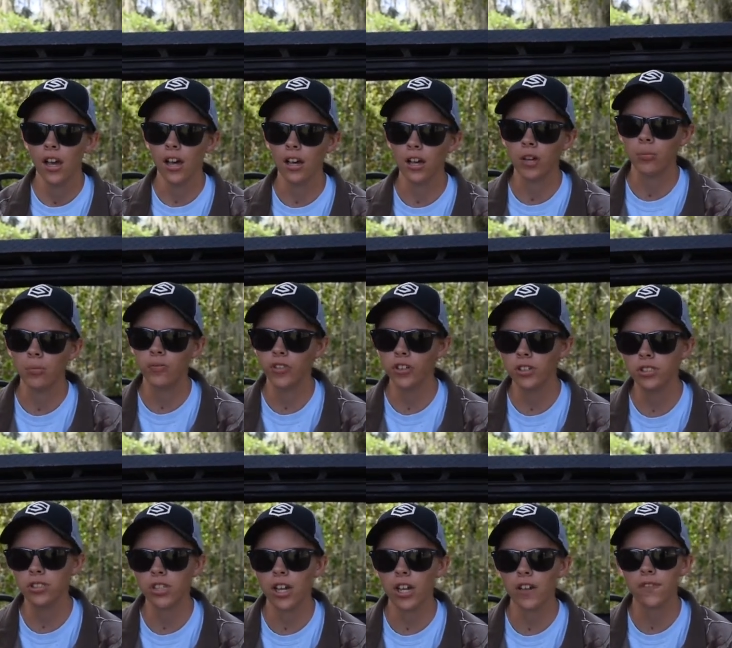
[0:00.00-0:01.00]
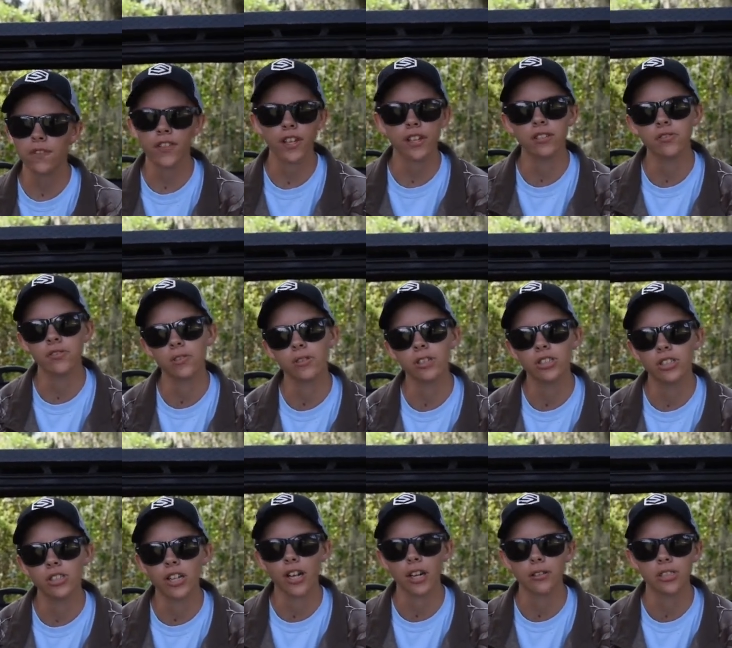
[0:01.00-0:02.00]
Um, first off, thanks for
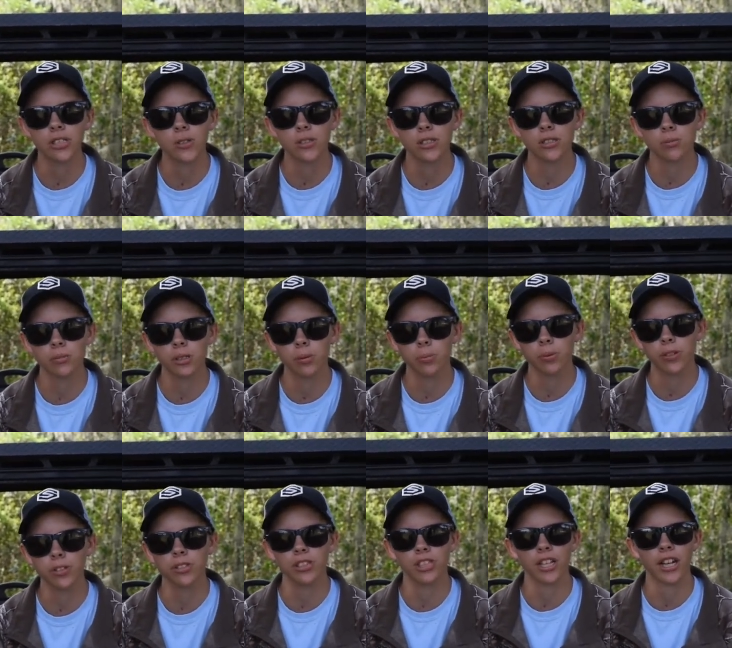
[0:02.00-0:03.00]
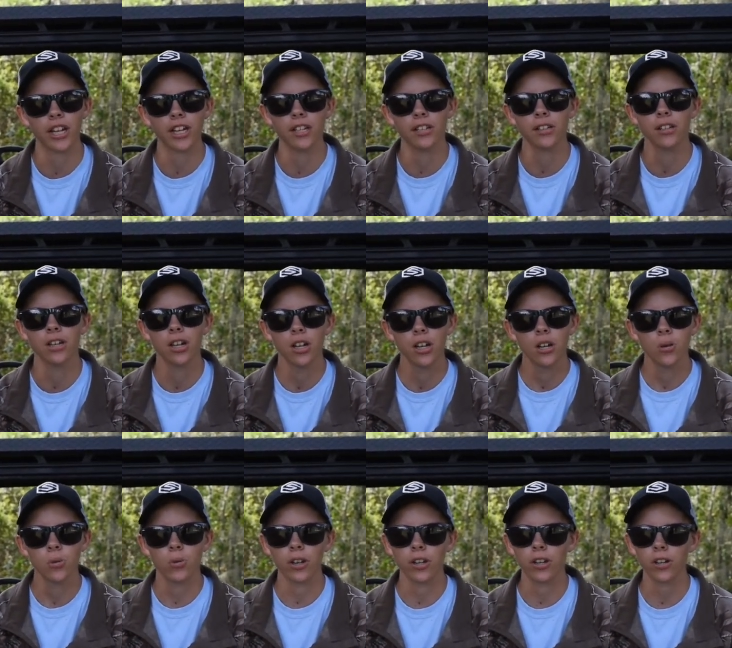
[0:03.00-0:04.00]
reaching out to us. We appreciate it.
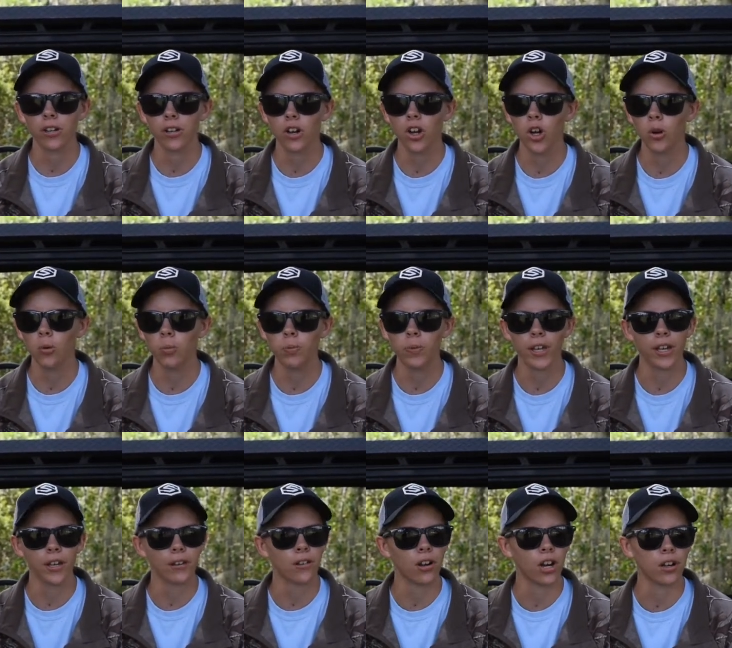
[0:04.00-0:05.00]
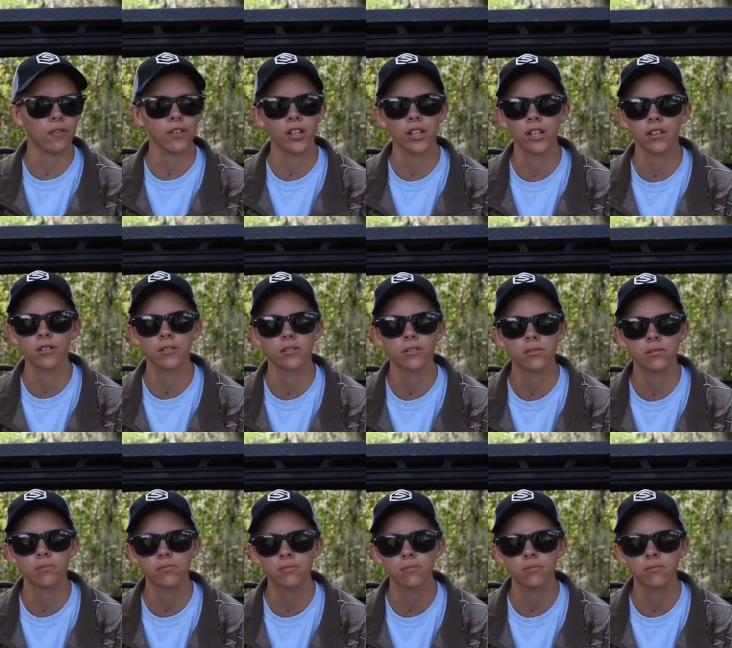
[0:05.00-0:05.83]
We hope that our videos